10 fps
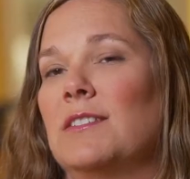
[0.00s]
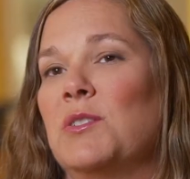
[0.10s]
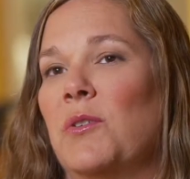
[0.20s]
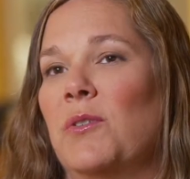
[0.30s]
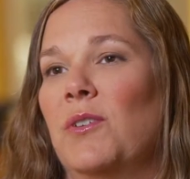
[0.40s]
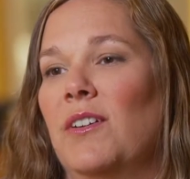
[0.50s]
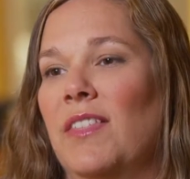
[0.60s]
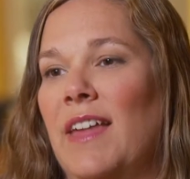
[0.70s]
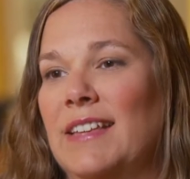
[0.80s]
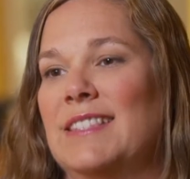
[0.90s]
So
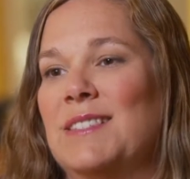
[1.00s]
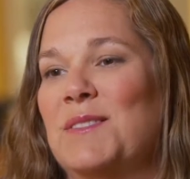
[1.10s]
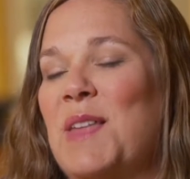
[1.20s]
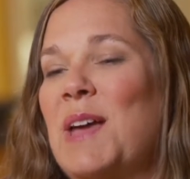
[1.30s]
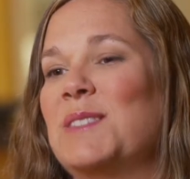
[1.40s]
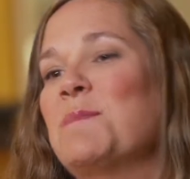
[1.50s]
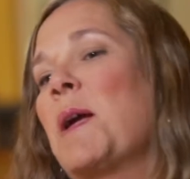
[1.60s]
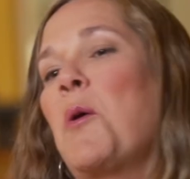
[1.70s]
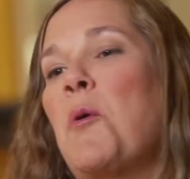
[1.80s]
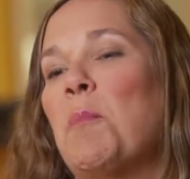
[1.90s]
that's my
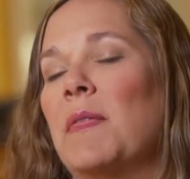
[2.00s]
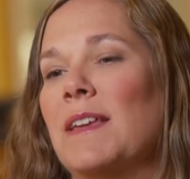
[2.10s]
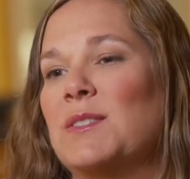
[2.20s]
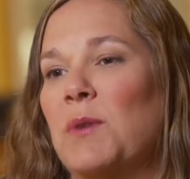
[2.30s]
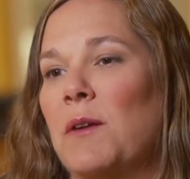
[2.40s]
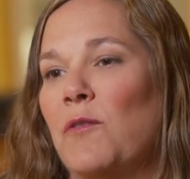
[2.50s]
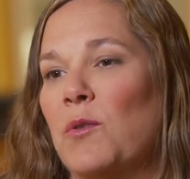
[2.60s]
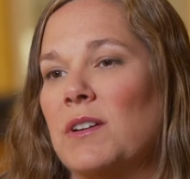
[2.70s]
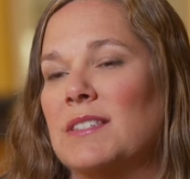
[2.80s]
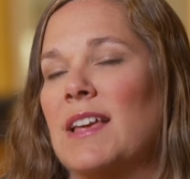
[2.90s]
hope, and that's what I
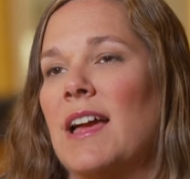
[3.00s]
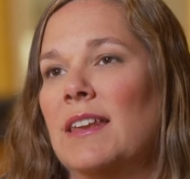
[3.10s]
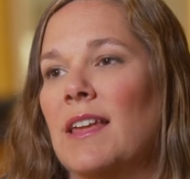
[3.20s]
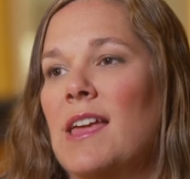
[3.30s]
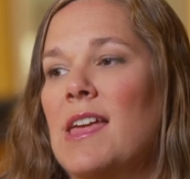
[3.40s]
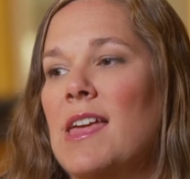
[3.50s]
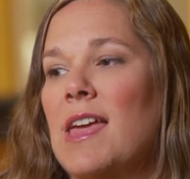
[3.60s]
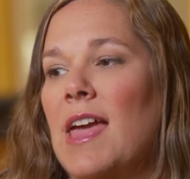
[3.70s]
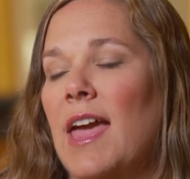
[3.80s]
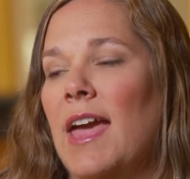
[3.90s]
focus on.
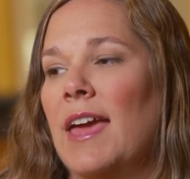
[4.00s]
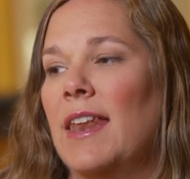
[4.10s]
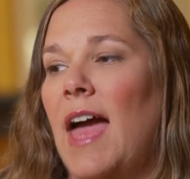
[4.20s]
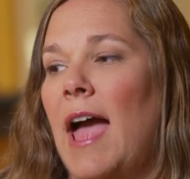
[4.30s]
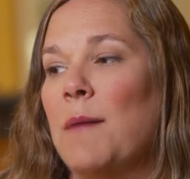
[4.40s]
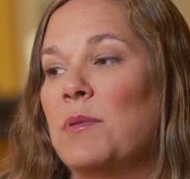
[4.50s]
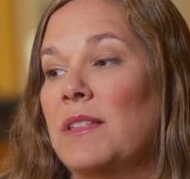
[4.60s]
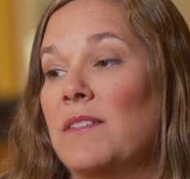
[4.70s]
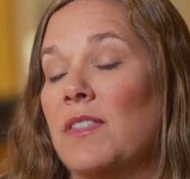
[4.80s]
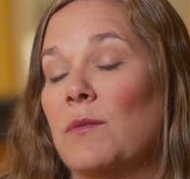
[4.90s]
And I
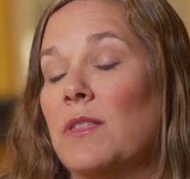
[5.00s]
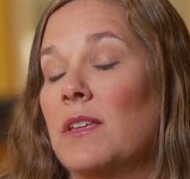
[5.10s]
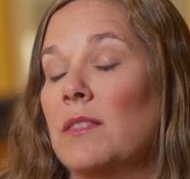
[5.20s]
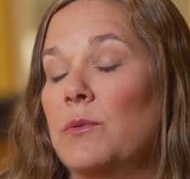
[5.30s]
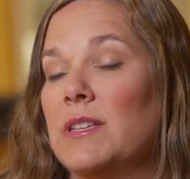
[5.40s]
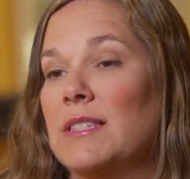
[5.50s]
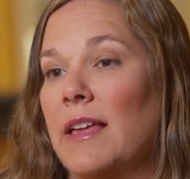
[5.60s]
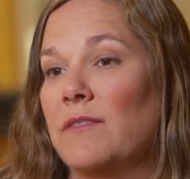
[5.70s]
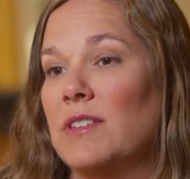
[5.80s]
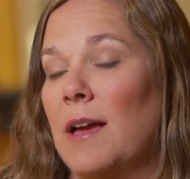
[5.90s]
believe that within Louie's
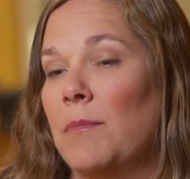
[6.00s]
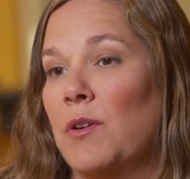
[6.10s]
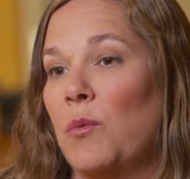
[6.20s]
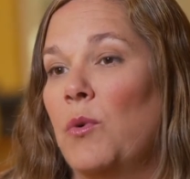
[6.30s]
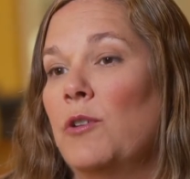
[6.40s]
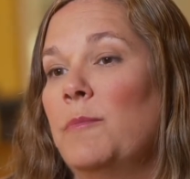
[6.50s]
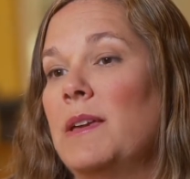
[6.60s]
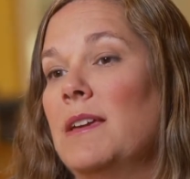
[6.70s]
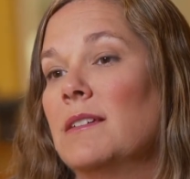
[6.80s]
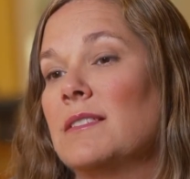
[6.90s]
lifetime, there will
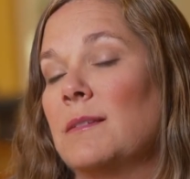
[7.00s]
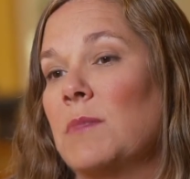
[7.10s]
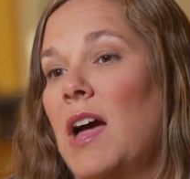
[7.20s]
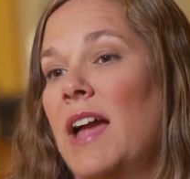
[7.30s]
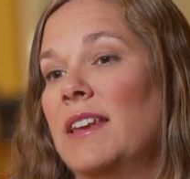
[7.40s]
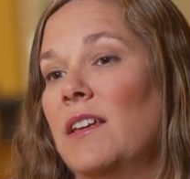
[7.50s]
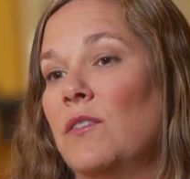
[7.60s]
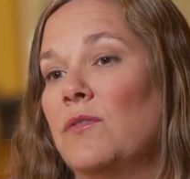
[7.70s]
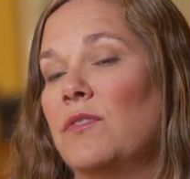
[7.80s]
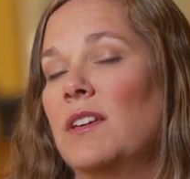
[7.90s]
be some kind of